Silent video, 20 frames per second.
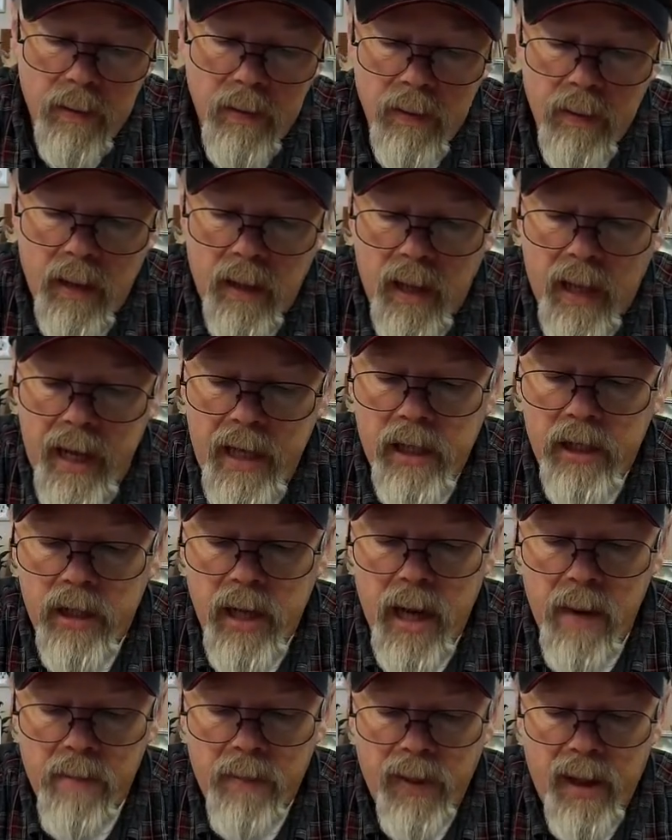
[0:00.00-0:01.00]
Lake
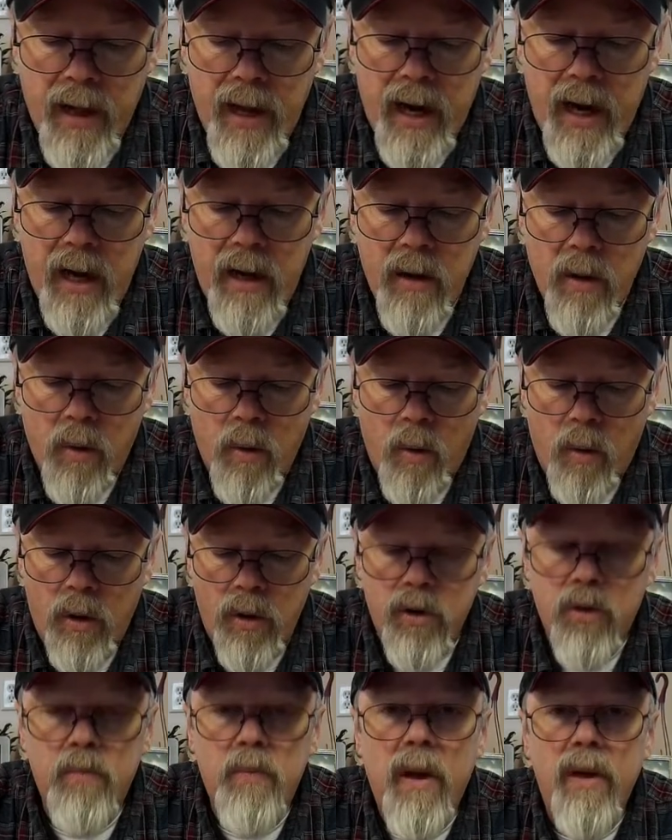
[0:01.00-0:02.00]
Champlain, or
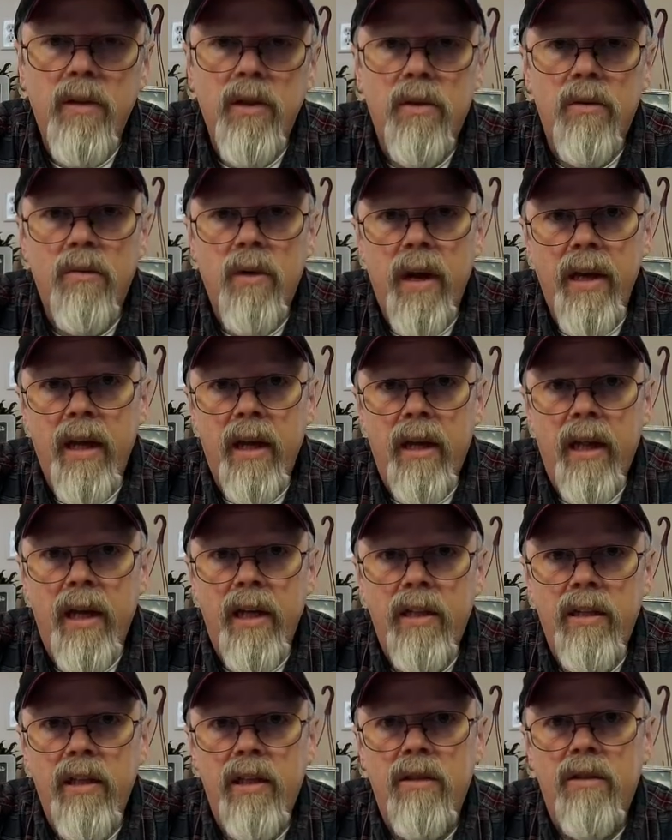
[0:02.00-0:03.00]
special
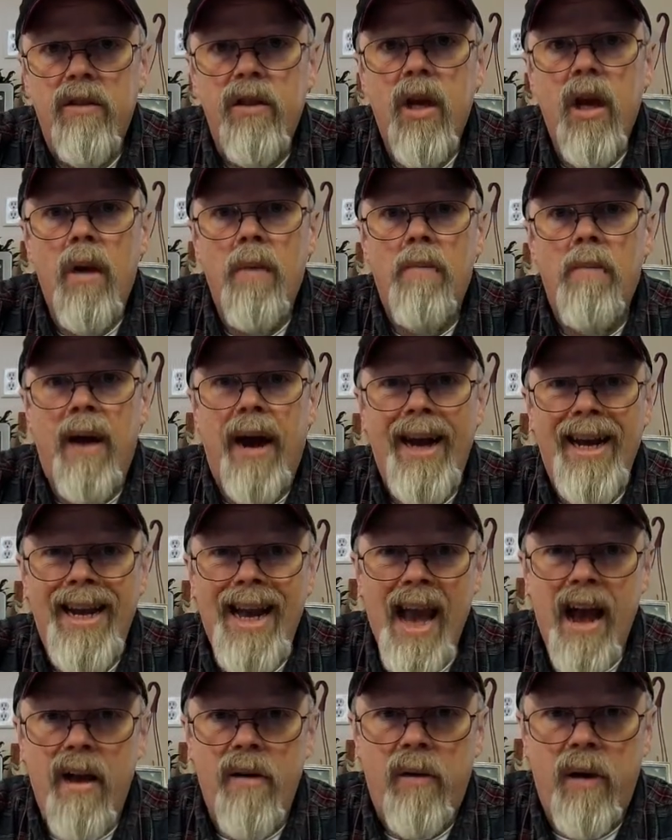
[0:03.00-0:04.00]
regulations by
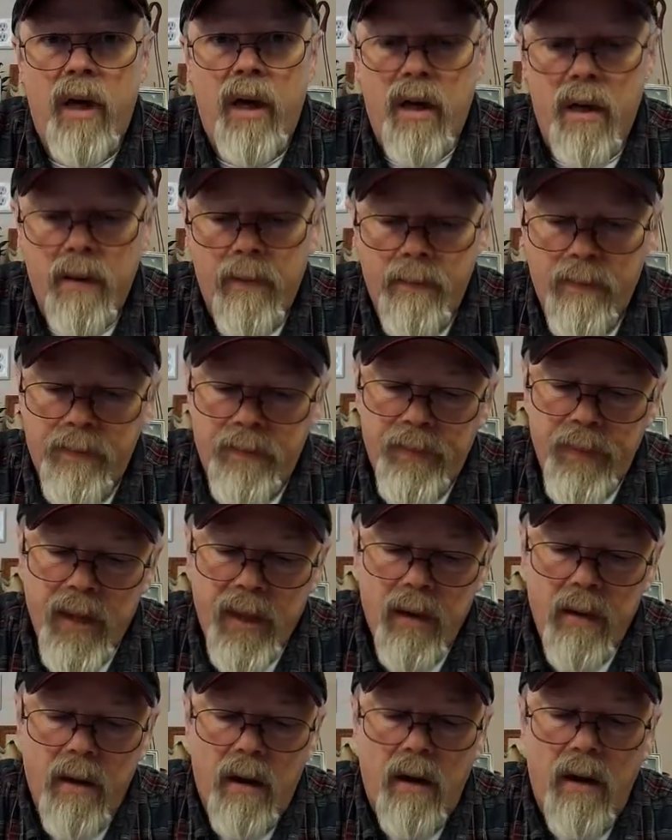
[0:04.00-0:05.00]
county.
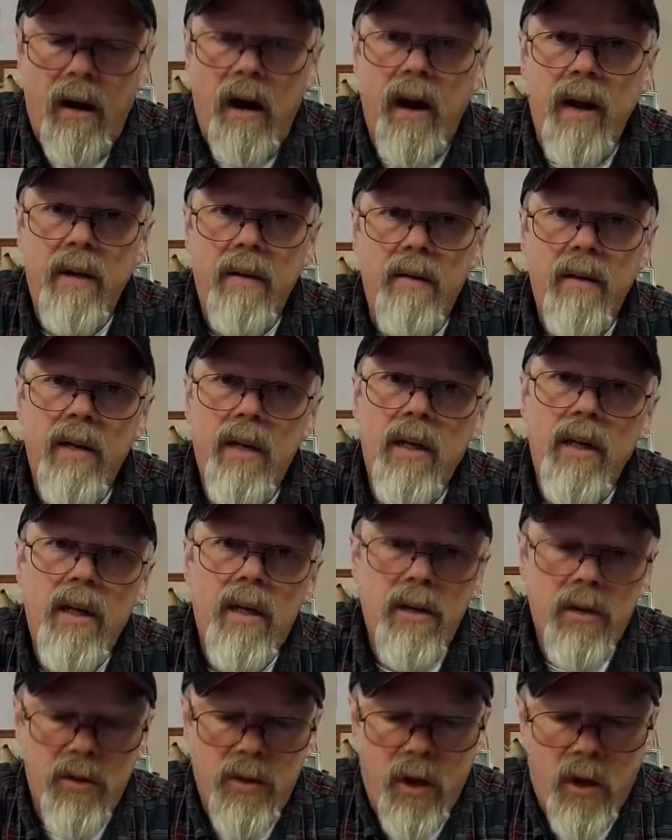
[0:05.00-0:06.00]
Alright,
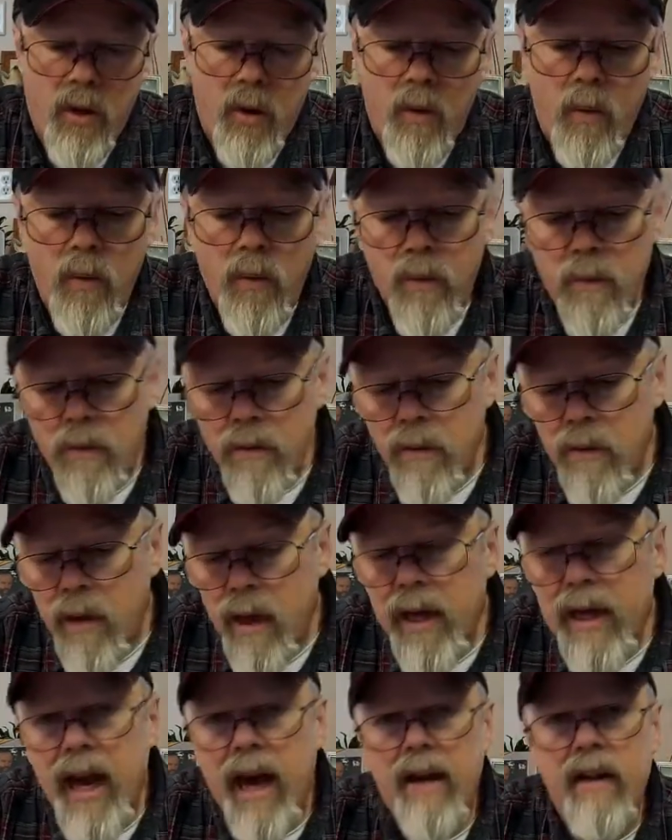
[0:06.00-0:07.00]
so I
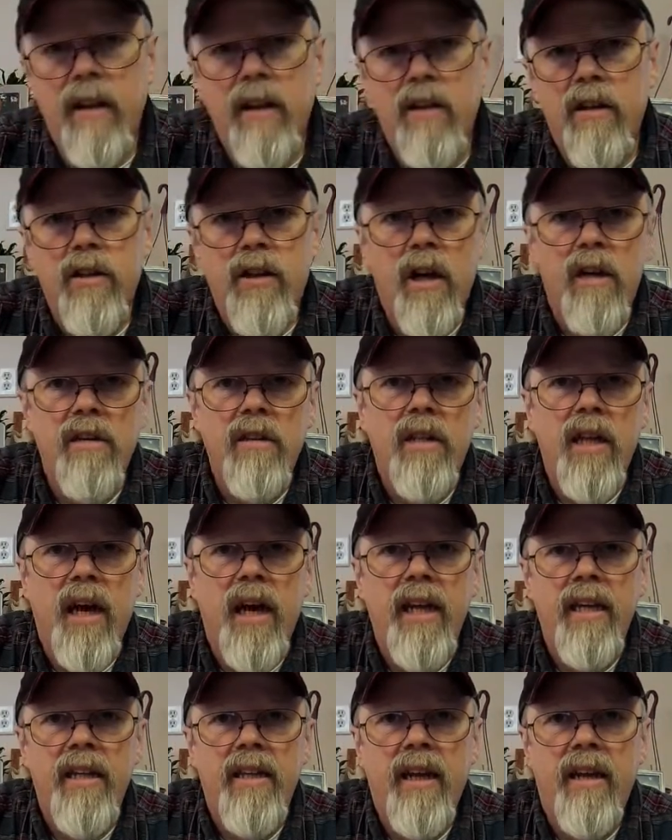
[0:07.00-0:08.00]
got a little
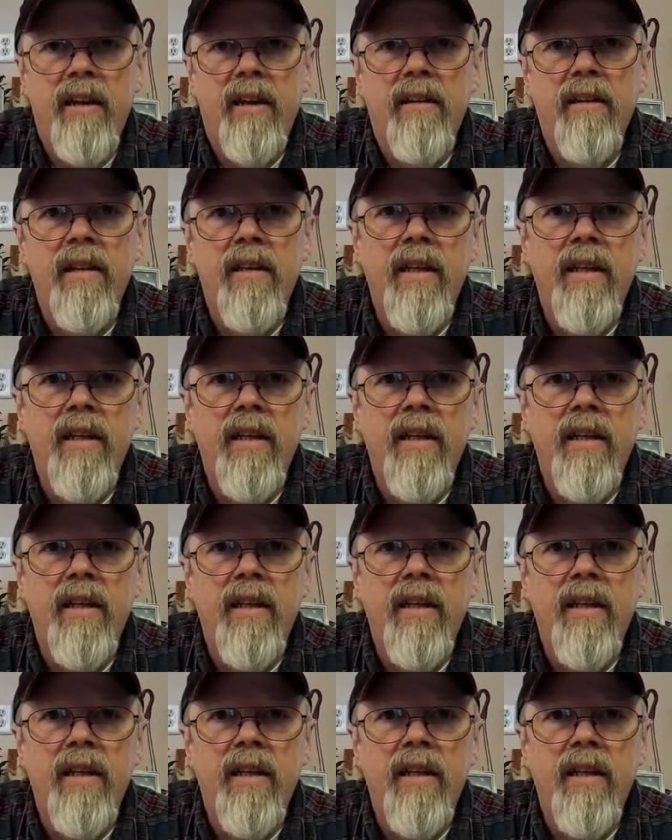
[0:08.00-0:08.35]
tongue-tied there.